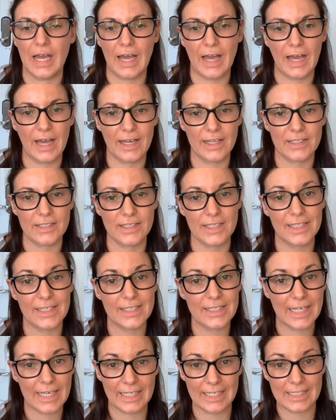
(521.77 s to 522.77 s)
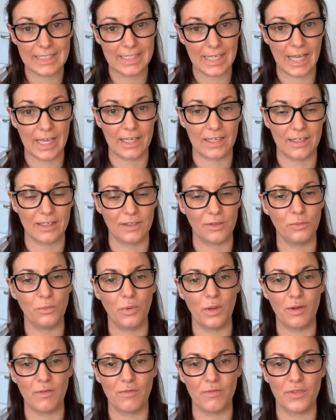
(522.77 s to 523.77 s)
and your neck and deck
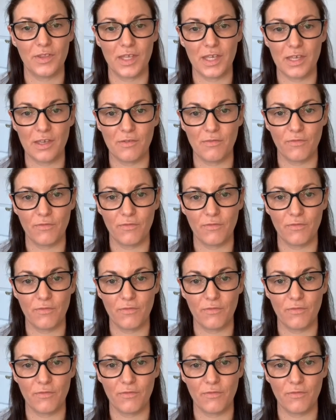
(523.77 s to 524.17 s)
with the